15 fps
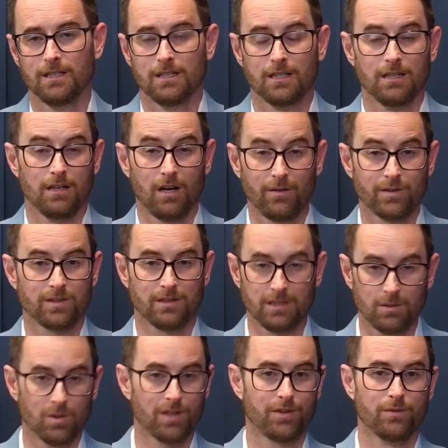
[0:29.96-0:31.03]
Obviously,
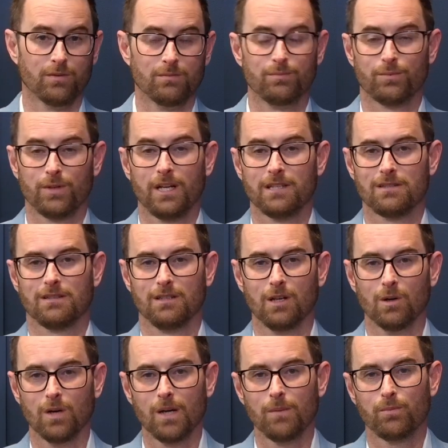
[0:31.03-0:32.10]
you want the price to
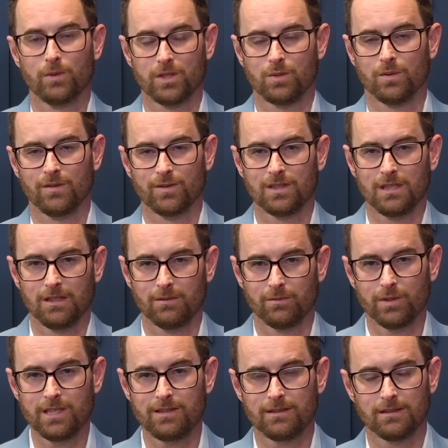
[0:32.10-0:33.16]
go up, which we've seen
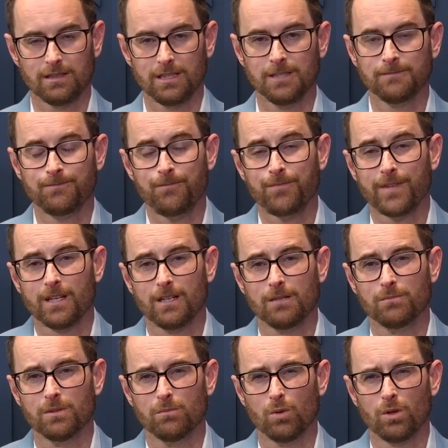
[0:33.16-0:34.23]
recently,
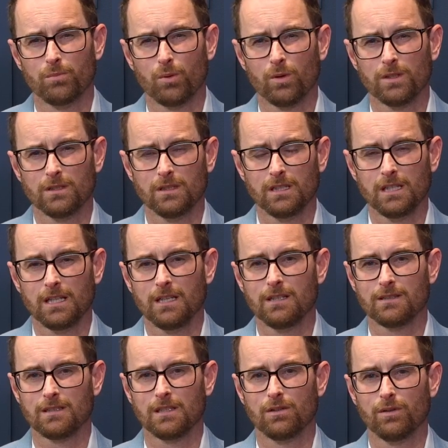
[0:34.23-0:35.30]
but more importantly, it
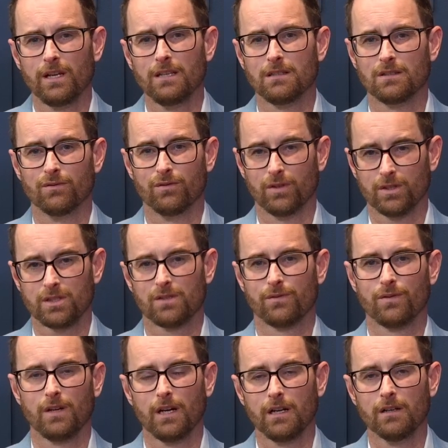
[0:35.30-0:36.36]
is a great
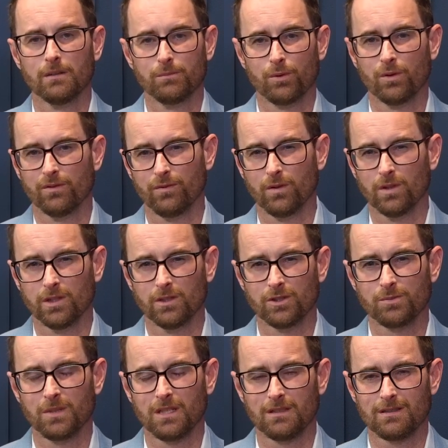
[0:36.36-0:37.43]
diversifier in portfolios
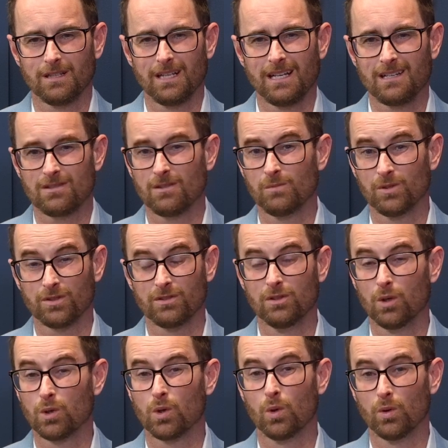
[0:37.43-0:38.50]
because it has almost
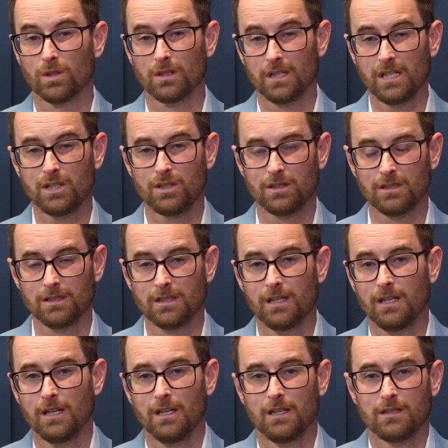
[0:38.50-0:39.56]
no correlation
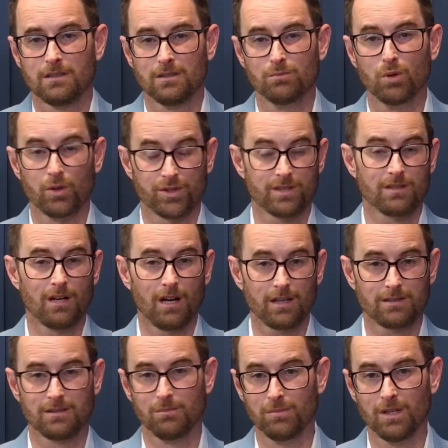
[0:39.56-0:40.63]
to both
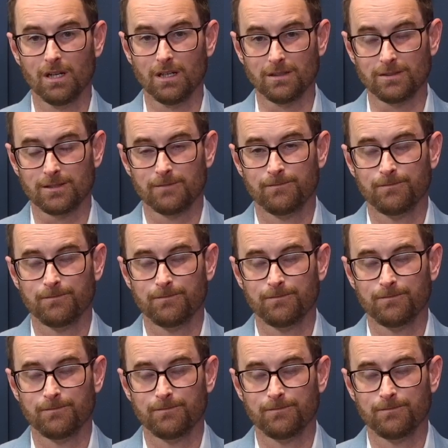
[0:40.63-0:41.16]
stocks and bonds.